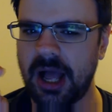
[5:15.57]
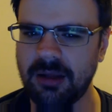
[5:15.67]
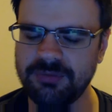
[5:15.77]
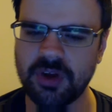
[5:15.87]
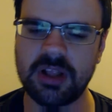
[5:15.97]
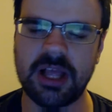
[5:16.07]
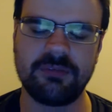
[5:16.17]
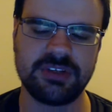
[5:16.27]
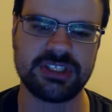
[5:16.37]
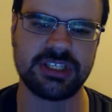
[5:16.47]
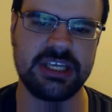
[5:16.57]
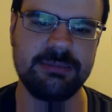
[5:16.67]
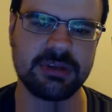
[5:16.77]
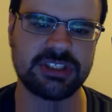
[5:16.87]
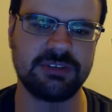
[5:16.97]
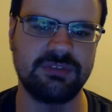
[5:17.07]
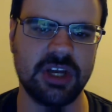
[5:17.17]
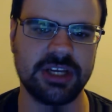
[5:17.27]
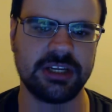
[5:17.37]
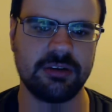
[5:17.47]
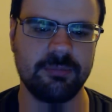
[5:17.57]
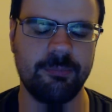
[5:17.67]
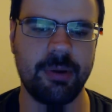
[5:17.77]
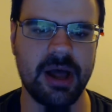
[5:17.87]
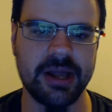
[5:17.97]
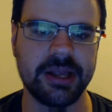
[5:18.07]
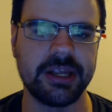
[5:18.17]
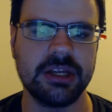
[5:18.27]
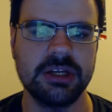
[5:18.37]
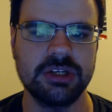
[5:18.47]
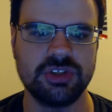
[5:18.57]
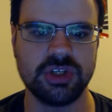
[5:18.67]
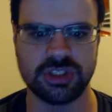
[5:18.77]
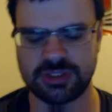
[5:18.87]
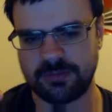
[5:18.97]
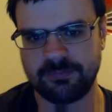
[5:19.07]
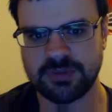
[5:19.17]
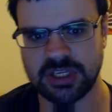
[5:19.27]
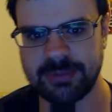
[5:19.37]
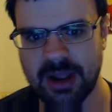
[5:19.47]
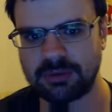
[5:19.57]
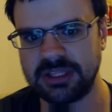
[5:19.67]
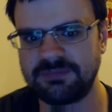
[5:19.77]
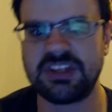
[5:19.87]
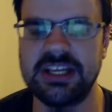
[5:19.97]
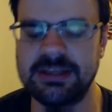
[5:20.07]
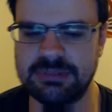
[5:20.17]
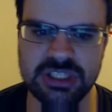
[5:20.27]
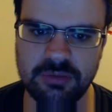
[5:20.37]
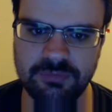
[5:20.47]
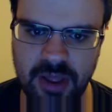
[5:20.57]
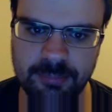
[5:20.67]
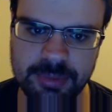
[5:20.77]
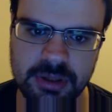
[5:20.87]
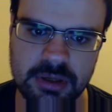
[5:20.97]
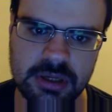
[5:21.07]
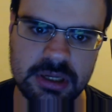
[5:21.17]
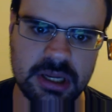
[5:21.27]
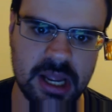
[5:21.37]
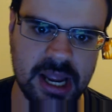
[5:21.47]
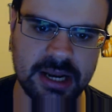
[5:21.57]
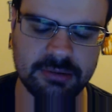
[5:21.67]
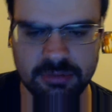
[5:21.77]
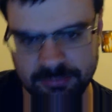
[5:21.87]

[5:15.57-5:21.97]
Abdul, obviously, he must have done it by just somehow lifting himself up and